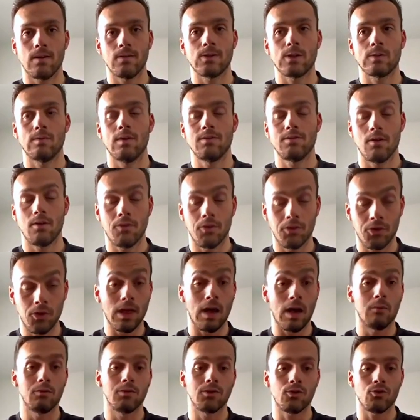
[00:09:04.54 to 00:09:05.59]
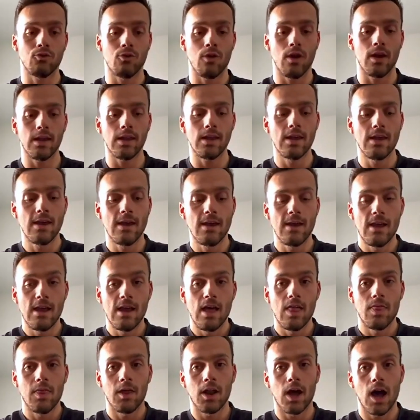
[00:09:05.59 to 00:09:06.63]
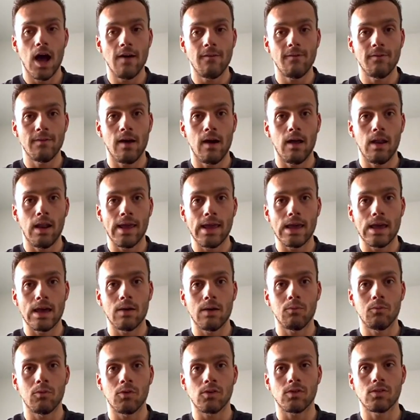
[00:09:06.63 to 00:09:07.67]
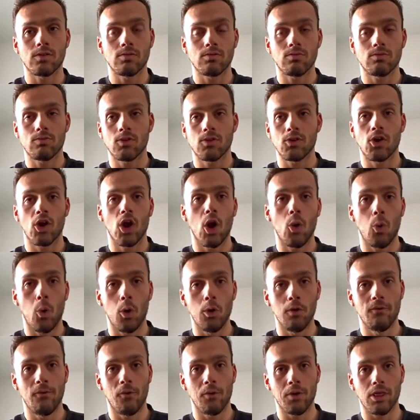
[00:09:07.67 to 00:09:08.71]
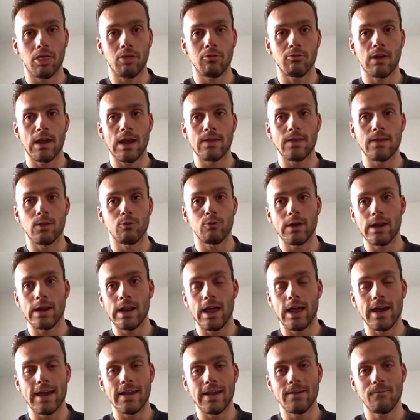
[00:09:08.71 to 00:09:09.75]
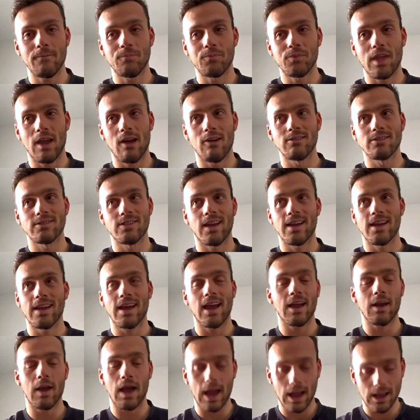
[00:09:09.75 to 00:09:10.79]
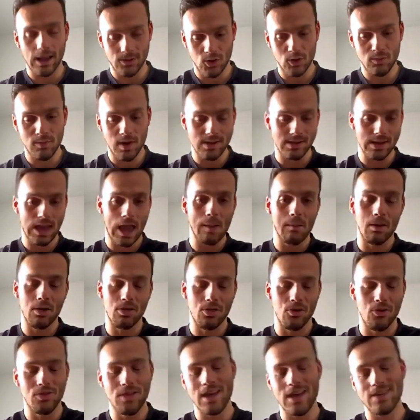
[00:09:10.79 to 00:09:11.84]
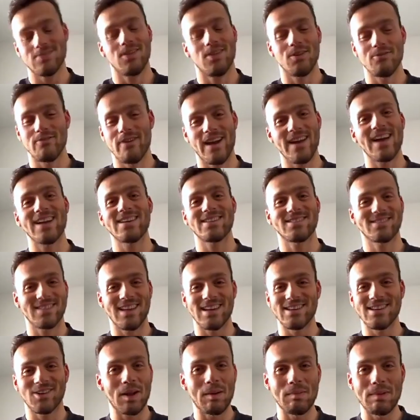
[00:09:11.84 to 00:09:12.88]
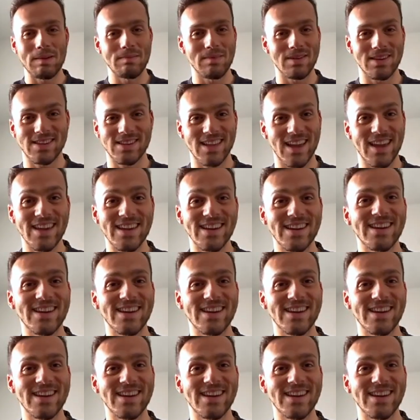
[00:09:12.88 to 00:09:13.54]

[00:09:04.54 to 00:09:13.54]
swimmer, so to do that was great. Then half an hour later was to go 143 in the relay. I was like, I, I saw my time, I thought, that's not right, that's, that's going to be a mistake.